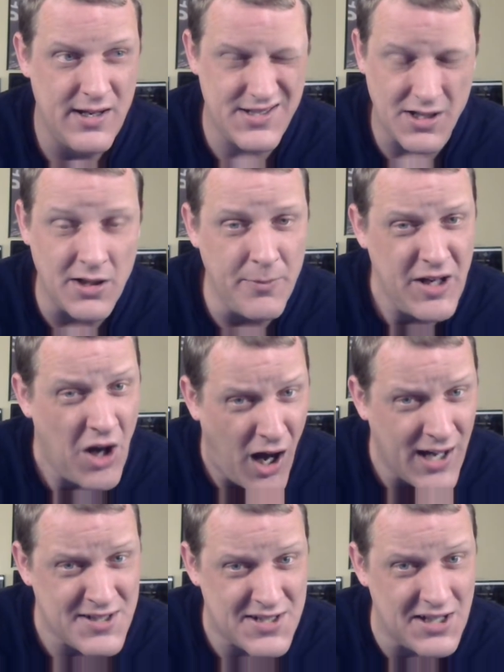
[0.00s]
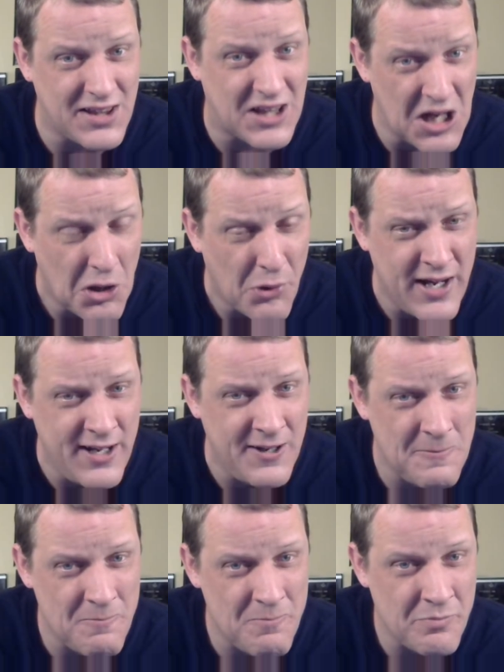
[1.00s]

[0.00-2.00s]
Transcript: Is it going to be Austin Theory?